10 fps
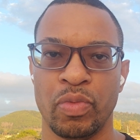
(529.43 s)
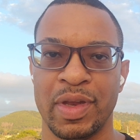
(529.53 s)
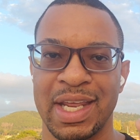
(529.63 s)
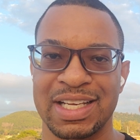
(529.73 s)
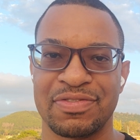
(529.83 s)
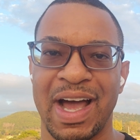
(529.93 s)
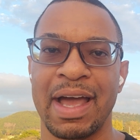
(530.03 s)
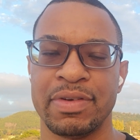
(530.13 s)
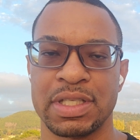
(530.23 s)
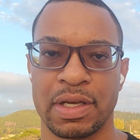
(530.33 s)
the next
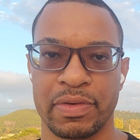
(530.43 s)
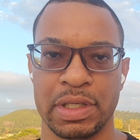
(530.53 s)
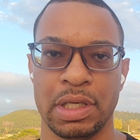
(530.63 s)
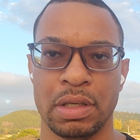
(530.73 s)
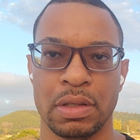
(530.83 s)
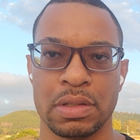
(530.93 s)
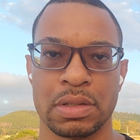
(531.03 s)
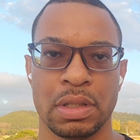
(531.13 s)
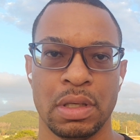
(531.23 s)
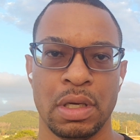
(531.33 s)
5 to 7
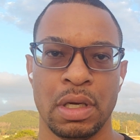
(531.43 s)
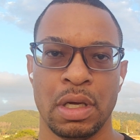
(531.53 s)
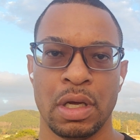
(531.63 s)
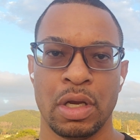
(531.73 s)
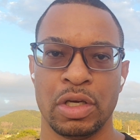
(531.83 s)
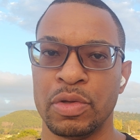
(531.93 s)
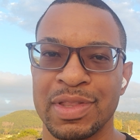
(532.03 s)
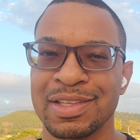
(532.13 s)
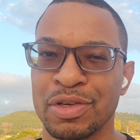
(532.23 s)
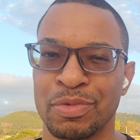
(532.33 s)
years, do you
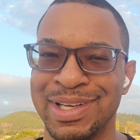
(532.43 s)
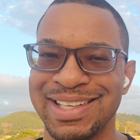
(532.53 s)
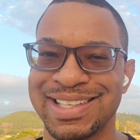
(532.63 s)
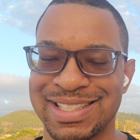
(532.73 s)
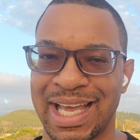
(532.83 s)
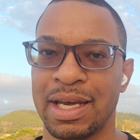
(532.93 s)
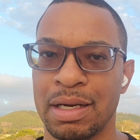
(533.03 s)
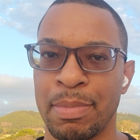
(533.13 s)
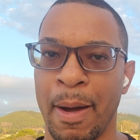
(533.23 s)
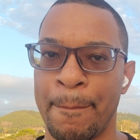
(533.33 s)
think they're really
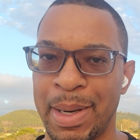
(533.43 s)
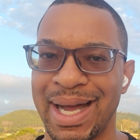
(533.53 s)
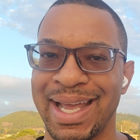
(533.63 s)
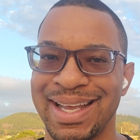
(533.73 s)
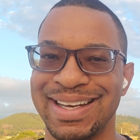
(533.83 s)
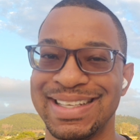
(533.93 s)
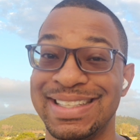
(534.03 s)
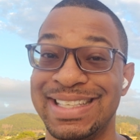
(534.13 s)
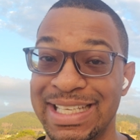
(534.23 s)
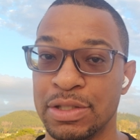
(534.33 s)
excited about buying a
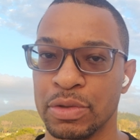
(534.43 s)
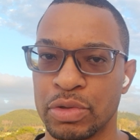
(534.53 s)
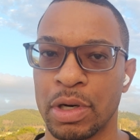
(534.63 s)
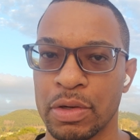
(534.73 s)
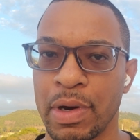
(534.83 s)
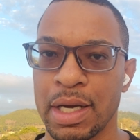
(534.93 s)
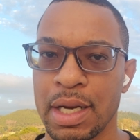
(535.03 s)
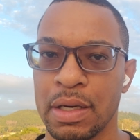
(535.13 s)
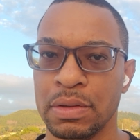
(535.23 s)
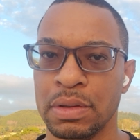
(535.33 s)
diesel truck right
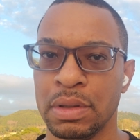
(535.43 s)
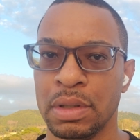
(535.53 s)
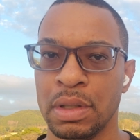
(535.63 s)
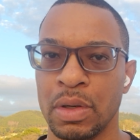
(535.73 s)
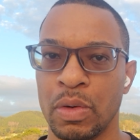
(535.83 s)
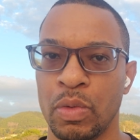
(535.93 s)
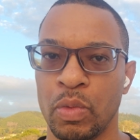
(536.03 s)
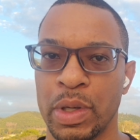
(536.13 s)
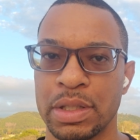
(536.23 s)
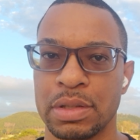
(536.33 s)
now,
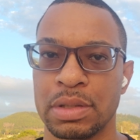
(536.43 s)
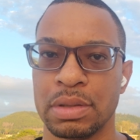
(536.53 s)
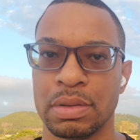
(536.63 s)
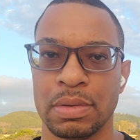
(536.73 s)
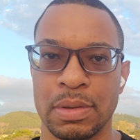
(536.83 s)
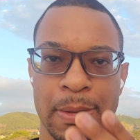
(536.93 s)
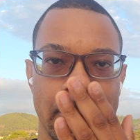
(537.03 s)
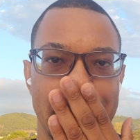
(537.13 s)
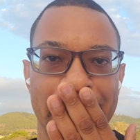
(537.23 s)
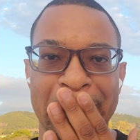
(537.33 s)
which
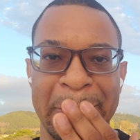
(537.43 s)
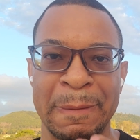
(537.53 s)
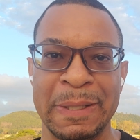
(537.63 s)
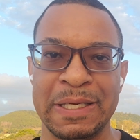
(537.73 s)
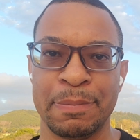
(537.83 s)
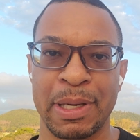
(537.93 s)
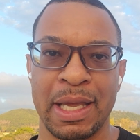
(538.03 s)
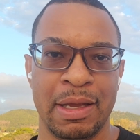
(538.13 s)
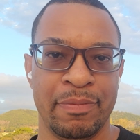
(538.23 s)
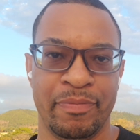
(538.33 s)
you need to
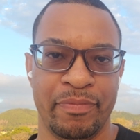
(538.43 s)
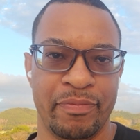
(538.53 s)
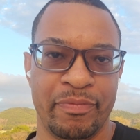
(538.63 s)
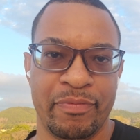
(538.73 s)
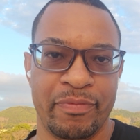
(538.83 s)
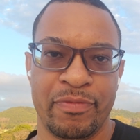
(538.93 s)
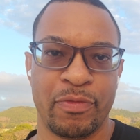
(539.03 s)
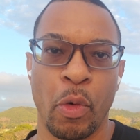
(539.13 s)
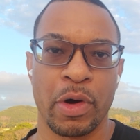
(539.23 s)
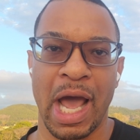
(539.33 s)
pay
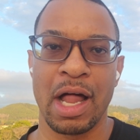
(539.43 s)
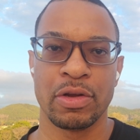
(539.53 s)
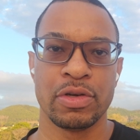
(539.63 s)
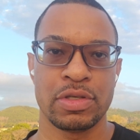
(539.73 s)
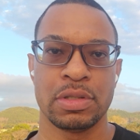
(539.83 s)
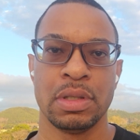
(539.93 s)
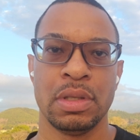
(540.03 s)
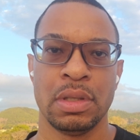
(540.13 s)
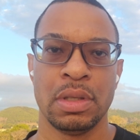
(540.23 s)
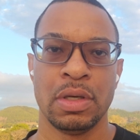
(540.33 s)
$4
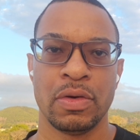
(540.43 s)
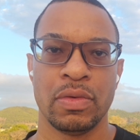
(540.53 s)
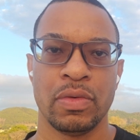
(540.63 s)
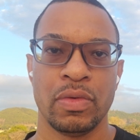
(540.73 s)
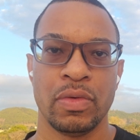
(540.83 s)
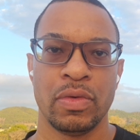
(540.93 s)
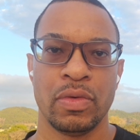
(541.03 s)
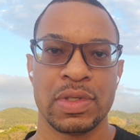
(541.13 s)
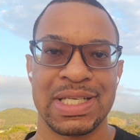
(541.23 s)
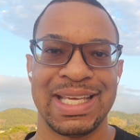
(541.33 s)

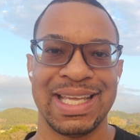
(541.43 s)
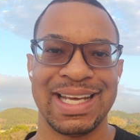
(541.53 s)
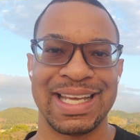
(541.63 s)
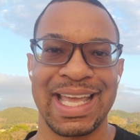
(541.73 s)
to get a